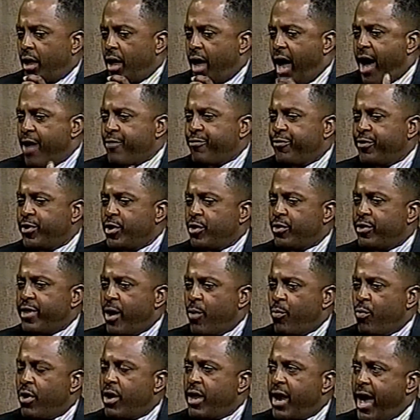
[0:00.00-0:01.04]
I feel
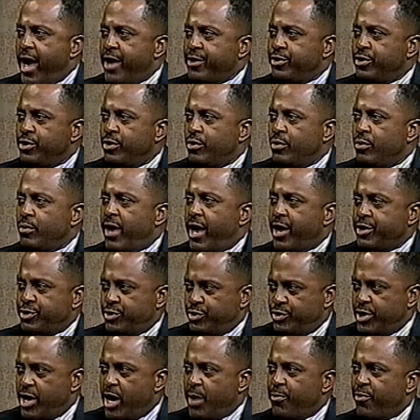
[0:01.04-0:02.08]
that what I do, as you
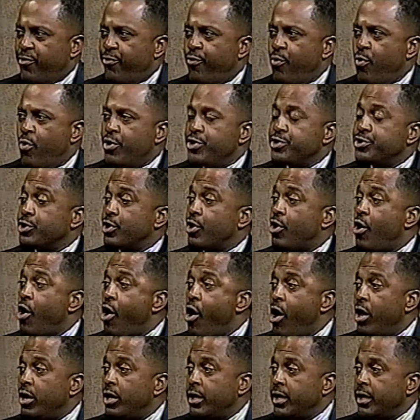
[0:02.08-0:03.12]
said before, is a
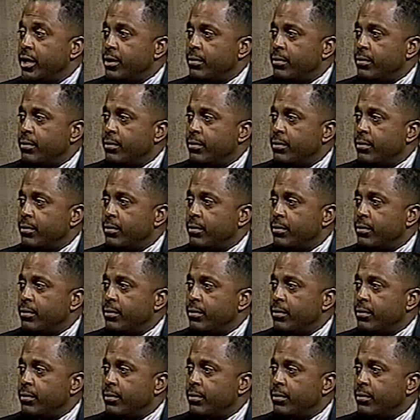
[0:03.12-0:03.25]
calling.